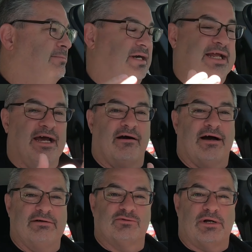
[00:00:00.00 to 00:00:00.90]
But
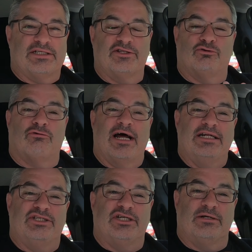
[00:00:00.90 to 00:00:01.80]
anyhow, I was watching the
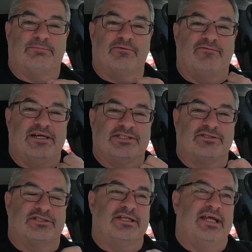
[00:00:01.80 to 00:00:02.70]
Rideshare
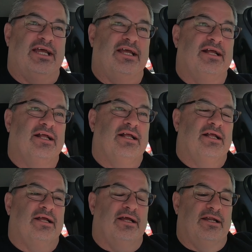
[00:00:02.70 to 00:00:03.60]
Professor today,
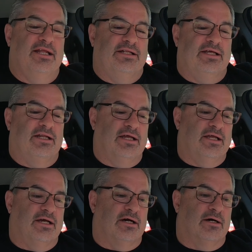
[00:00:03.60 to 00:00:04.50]
and he did
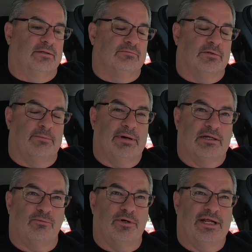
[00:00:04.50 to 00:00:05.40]
a uh,
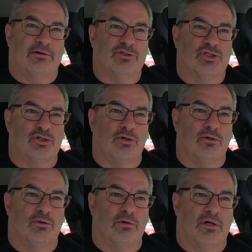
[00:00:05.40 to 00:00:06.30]
about a one-hour
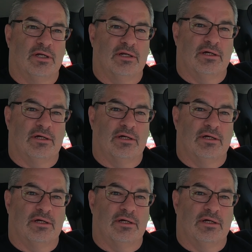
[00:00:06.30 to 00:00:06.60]
show on.